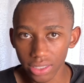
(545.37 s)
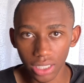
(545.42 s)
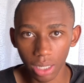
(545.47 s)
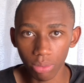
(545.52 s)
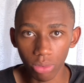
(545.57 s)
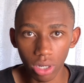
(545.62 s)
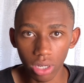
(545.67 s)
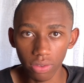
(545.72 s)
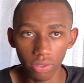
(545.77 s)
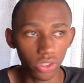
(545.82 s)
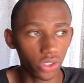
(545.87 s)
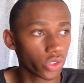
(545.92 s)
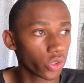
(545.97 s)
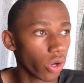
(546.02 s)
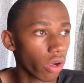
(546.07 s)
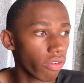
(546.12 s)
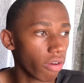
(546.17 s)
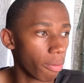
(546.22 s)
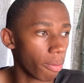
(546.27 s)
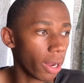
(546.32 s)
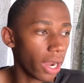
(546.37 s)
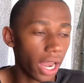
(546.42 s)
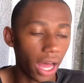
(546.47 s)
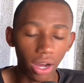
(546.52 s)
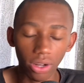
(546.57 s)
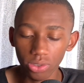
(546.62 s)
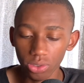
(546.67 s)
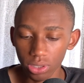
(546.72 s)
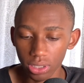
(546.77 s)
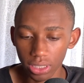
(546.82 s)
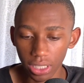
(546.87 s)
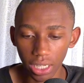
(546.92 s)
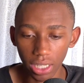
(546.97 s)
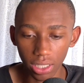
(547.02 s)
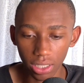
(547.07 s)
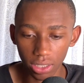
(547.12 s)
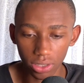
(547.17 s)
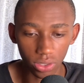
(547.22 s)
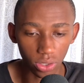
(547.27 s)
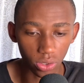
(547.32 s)
I'm not even sure if I'm allowed to say
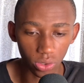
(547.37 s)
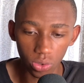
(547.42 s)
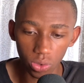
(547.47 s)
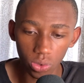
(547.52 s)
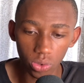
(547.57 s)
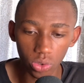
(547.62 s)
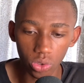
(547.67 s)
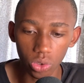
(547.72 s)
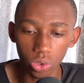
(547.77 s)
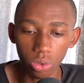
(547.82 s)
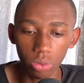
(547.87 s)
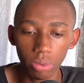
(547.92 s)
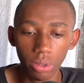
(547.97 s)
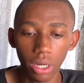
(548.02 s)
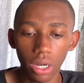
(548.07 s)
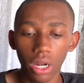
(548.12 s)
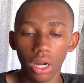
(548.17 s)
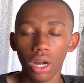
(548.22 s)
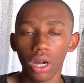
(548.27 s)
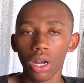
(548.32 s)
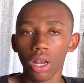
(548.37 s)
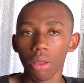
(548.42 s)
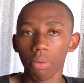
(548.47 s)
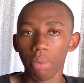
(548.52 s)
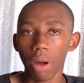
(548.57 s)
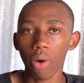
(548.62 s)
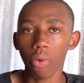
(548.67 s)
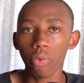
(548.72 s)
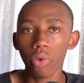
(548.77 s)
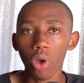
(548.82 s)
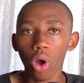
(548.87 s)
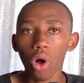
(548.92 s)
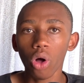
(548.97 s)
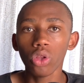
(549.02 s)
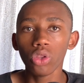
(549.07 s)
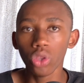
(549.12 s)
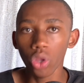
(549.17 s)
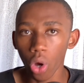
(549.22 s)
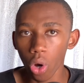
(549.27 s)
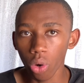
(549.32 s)
this on YouTube, but we all
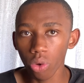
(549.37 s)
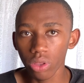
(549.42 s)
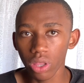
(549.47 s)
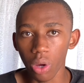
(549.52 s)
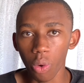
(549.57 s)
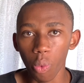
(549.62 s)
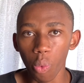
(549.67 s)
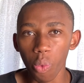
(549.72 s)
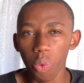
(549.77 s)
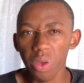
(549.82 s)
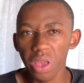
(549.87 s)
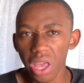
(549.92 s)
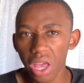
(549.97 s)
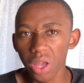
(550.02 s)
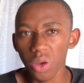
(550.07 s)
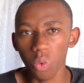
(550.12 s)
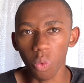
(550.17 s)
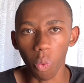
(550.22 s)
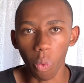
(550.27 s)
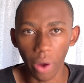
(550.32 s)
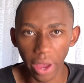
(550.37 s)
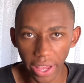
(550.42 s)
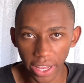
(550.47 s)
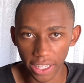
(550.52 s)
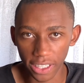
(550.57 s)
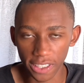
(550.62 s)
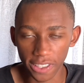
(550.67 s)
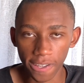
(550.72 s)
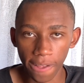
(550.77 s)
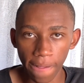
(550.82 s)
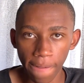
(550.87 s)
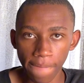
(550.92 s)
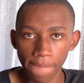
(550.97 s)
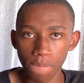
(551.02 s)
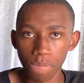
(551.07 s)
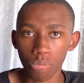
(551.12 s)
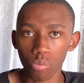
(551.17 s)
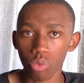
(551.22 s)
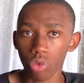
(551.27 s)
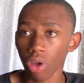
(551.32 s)
know the weird ways
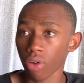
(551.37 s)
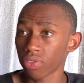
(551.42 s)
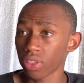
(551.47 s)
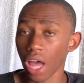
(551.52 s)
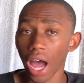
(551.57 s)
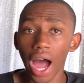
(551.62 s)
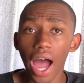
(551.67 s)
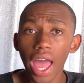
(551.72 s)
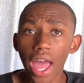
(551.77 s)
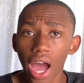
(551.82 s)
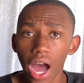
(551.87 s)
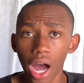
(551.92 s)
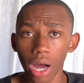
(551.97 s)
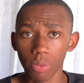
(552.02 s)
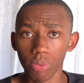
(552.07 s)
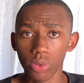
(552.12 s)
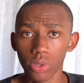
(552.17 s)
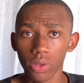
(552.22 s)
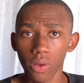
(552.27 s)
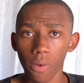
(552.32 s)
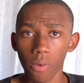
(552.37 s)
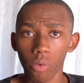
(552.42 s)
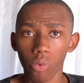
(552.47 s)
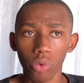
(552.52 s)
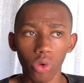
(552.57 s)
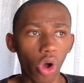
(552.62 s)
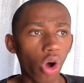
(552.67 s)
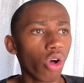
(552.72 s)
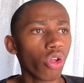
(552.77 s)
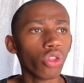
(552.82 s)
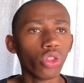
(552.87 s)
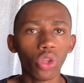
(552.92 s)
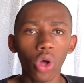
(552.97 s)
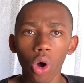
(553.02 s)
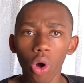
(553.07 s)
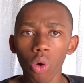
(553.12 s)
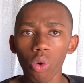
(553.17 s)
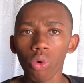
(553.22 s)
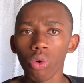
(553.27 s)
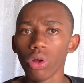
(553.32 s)
of the higher ups. We all
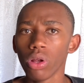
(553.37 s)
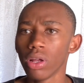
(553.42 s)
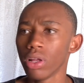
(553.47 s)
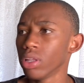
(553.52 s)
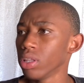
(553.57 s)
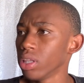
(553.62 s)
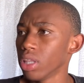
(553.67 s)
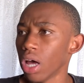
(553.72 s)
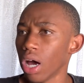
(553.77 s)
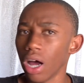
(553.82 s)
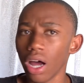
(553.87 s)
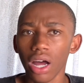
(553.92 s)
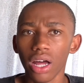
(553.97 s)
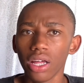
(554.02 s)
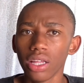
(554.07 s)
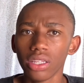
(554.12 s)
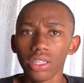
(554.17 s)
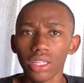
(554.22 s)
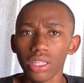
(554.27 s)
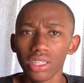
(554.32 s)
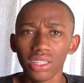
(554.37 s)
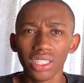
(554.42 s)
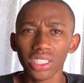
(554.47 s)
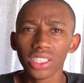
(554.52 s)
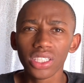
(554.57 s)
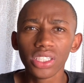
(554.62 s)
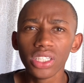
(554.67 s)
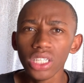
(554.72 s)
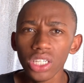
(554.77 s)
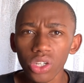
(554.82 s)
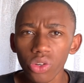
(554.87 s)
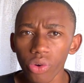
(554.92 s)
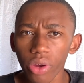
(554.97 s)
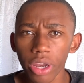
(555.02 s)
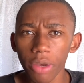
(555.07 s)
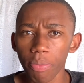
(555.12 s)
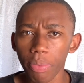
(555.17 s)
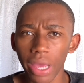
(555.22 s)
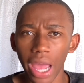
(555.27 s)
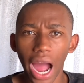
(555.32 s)
know the
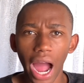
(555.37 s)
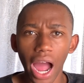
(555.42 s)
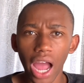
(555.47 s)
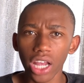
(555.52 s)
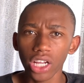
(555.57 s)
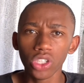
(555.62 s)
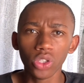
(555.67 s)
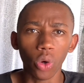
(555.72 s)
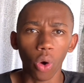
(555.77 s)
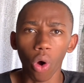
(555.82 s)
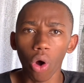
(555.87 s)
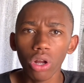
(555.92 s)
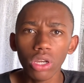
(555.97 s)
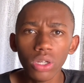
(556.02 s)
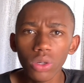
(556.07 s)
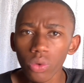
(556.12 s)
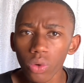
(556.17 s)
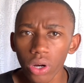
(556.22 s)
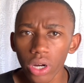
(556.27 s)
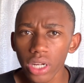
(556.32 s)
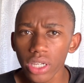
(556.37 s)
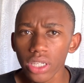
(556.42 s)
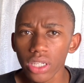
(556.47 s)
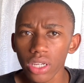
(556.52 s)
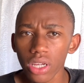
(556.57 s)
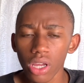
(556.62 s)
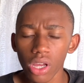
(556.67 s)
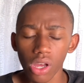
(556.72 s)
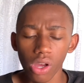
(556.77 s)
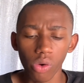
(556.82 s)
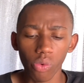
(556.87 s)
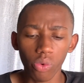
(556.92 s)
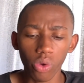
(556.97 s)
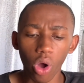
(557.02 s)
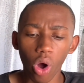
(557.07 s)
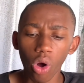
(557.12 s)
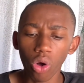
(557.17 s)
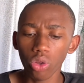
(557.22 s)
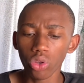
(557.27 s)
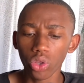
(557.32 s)
secret behind Hollywood. We
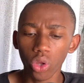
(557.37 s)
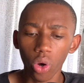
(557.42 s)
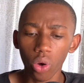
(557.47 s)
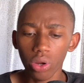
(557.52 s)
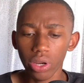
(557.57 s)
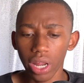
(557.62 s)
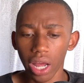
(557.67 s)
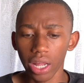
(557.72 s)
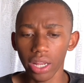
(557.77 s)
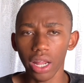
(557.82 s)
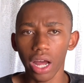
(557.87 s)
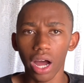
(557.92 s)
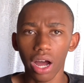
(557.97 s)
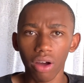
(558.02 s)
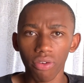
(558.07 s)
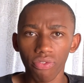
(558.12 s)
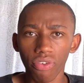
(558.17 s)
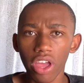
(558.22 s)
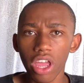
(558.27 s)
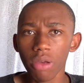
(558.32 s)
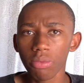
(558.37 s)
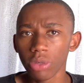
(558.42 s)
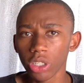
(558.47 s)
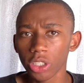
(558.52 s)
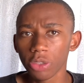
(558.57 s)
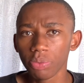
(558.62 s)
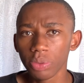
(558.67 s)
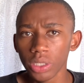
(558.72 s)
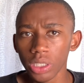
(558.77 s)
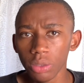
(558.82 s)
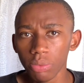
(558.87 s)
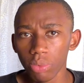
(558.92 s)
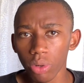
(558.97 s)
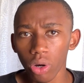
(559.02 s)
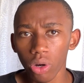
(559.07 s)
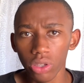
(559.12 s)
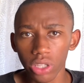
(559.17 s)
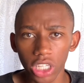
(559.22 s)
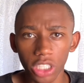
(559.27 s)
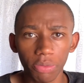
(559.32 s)
all know that famous
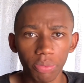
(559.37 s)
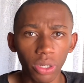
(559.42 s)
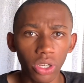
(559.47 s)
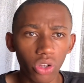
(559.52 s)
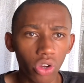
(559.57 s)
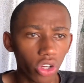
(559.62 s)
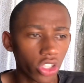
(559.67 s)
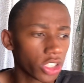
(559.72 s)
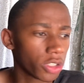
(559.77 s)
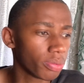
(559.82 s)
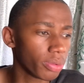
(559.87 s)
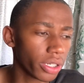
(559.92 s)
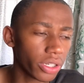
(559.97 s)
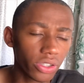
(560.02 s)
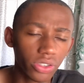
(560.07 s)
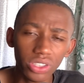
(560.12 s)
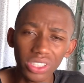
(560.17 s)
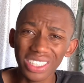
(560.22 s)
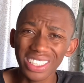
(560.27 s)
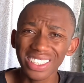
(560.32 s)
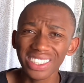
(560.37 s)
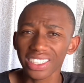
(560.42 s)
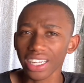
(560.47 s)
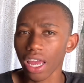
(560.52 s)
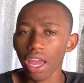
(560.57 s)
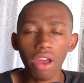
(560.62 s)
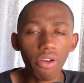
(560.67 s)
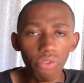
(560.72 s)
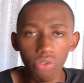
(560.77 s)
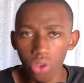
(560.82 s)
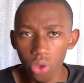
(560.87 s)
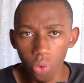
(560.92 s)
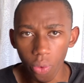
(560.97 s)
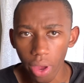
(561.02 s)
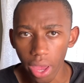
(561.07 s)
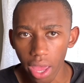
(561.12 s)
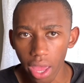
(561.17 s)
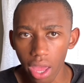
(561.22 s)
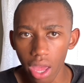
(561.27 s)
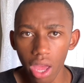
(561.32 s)
people, there's been conspiracies
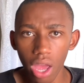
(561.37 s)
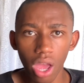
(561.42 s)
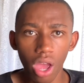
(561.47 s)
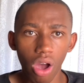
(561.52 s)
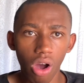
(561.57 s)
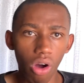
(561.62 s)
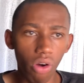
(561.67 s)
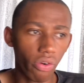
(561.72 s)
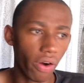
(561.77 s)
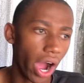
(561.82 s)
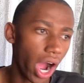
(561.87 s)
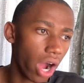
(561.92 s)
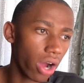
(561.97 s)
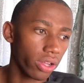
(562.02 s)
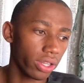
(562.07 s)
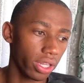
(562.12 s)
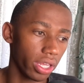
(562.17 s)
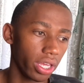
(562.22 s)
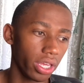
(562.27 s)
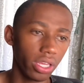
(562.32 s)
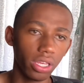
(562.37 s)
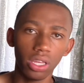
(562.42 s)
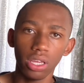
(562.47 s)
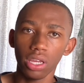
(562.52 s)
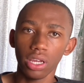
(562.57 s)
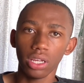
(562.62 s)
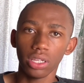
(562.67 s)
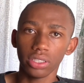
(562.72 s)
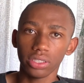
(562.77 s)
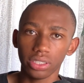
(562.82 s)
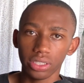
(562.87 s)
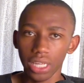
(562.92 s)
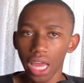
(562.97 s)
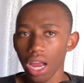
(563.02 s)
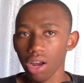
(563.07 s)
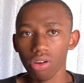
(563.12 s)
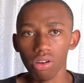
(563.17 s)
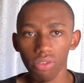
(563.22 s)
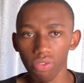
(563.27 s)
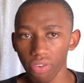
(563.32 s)
everywhere of how they
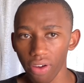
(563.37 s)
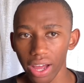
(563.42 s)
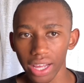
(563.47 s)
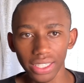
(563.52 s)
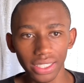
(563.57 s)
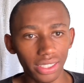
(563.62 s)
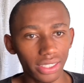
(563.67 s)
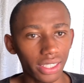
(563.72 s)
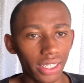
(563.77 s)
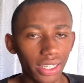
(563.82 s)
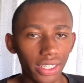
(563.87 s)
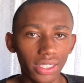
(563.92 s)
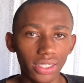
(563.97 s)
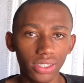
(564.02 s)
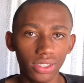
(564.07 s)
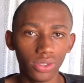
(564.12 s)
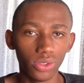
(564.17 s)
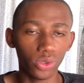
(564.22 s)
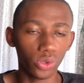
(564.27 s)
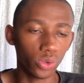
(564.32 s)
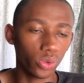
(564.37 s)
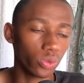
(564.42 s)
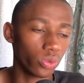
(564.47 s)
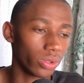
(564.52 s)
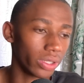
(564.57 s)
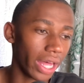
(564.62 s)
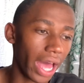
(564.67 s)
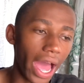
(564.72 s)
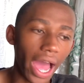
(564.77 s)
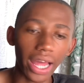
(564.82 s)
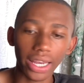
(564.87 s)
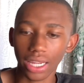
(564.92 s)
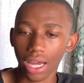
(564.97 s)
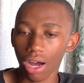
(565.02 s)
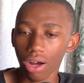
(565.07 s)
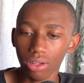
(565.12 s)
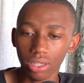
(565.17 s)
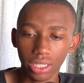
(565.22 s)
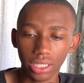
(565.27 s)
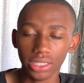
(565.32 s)
sacrifice this to do that,
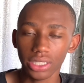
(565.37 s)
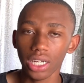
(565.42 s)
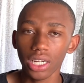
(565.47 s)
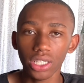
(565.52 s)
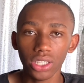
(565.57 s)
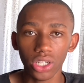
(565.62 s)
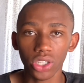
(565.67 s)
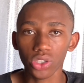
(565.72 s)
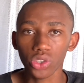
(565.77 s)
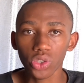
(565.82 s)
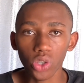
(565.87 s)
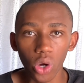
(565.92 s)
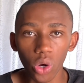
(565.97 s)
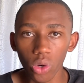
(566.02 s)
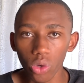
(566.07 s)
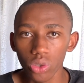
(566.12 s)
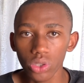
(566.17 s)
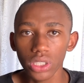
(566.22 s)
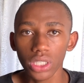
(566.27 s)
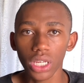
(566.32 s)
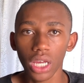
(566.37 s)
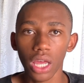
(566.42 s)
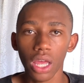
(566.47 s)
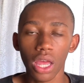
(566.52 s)
how they sell their souls.